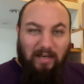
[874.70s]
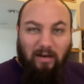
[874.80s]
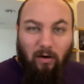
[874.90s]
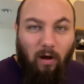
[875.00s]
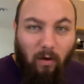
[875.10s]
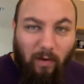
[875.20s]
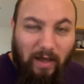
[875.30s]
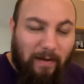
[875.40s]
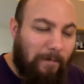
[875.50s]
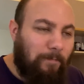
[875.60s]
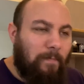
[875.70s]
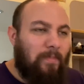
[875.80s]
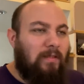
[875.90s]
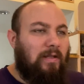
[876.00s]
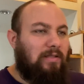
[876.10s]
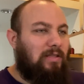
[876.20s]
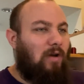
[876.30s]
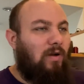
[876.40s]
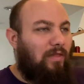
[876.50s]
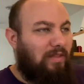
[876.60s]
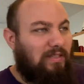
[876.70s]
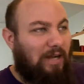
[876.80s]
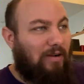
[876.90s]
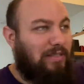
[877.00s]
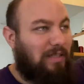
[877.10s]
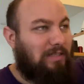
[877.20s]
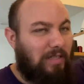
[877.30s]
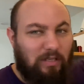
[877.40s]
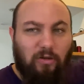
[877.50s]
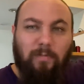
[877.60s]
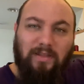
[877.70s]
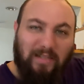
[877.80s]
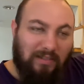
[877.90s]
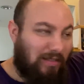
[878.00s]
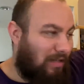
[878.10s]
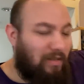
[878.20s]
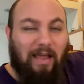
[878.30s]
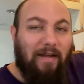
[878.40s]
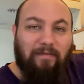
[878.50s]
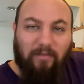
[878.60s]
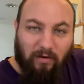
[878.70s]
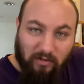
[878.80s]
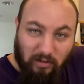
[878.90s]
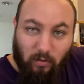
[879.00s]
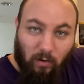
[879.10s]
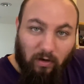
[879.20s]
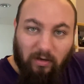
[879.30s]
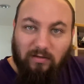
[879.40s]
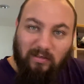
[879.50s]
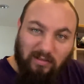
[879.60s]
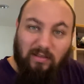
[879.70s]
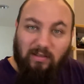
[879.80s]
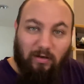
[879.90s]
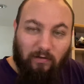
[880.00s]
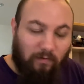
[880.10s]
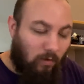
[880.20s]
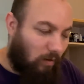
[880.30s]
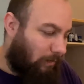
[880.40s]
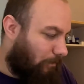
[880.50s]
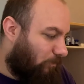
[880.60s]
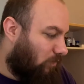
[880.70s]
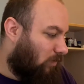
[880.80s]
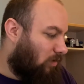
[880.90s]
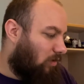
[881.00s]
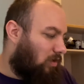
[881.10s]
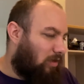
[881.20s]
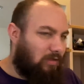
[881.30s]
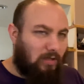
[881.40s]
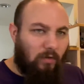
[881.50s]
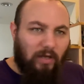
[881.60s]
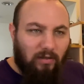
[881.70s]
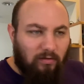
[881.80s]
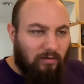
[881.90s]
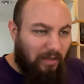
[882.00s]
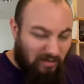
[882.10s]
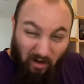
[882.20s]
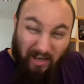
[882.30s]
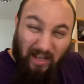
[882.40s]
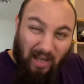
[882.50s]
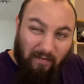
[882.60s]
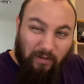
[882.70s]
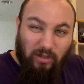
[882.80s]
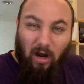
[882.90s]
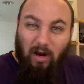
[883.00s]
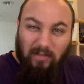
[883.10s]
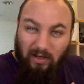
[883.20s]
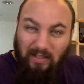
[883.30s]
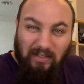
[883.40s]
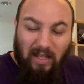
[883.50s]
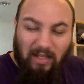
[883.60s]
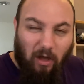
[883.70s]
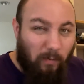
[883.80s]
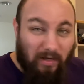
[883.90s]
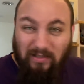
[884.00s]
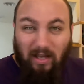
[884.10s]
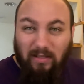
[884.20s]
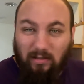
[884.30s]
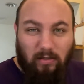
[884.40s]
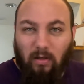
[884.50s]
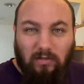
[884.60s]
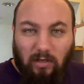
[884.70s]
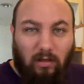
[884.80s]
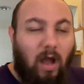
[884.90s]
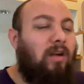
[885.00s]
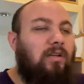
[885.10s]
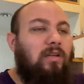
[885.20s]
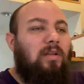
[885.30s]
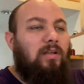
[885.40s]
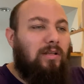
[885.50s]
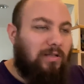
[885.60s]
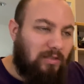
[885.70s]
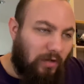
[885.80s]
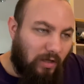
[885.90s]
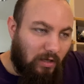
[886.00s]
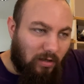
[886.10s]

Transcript: narrow hallway, and so the stairs continue, but then to the left there's a door. It's the third floor, and so it's already kind of ajar. It's already slightly open. It's not closed or locked, and so